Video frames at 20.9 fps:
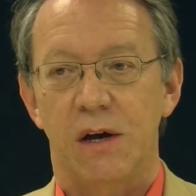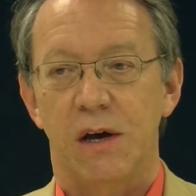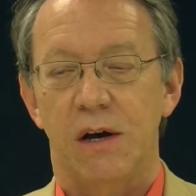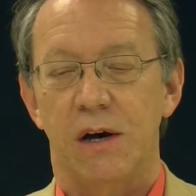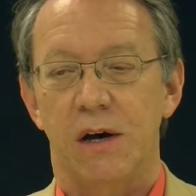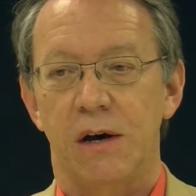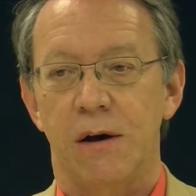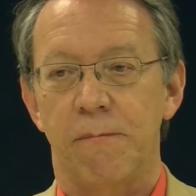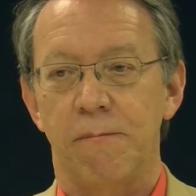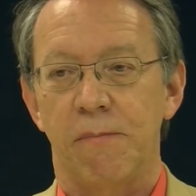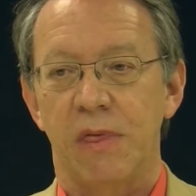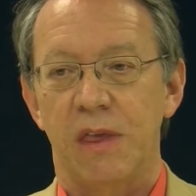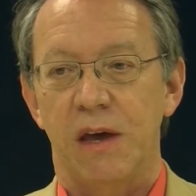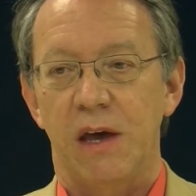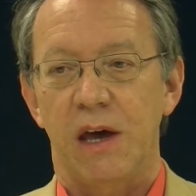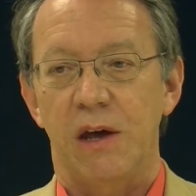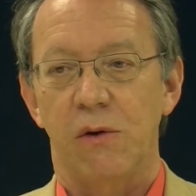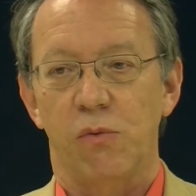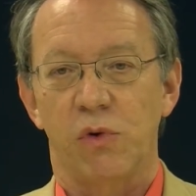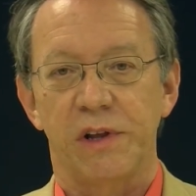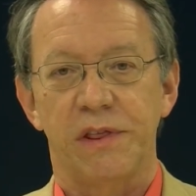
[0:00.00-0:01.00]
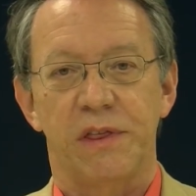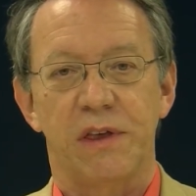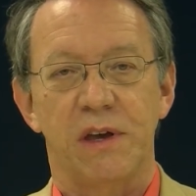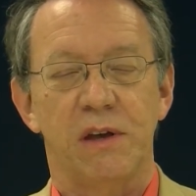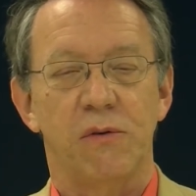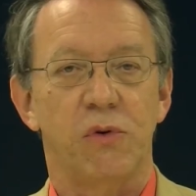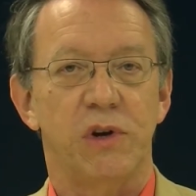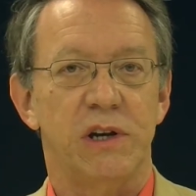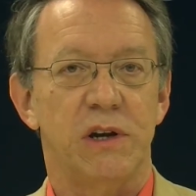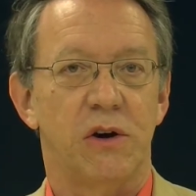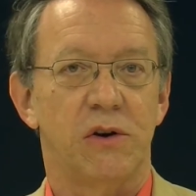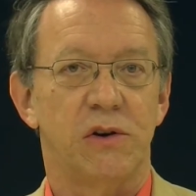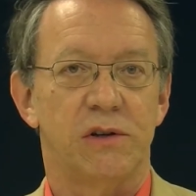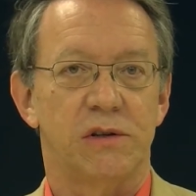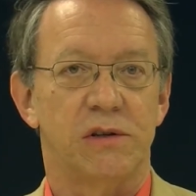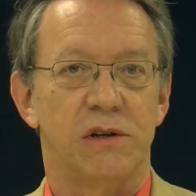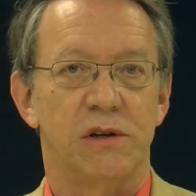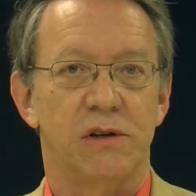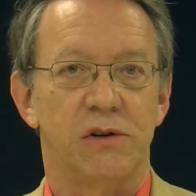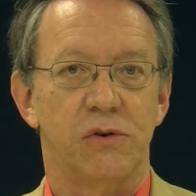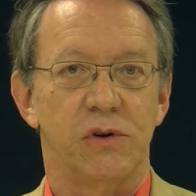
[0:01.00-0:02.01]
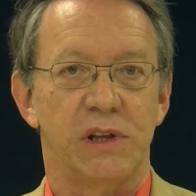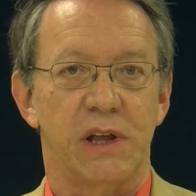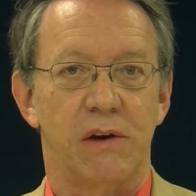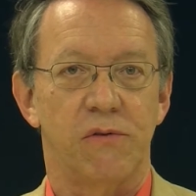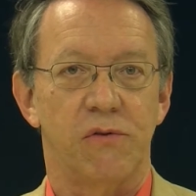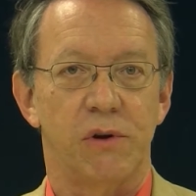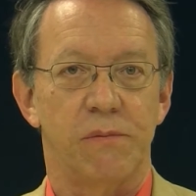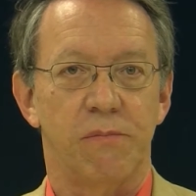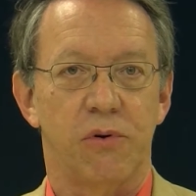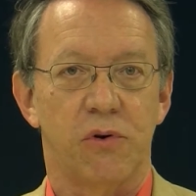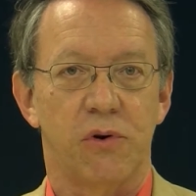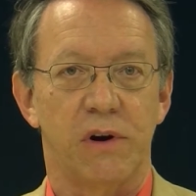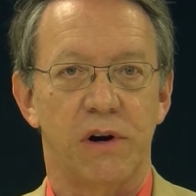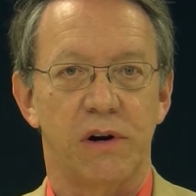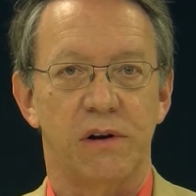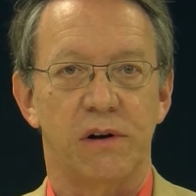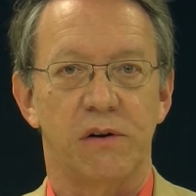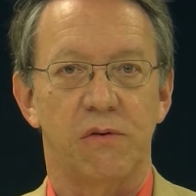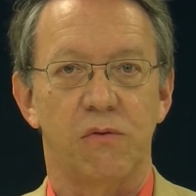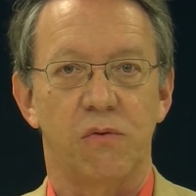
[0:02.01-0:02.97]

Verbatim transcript: Um, and one thing we noticed in doing that report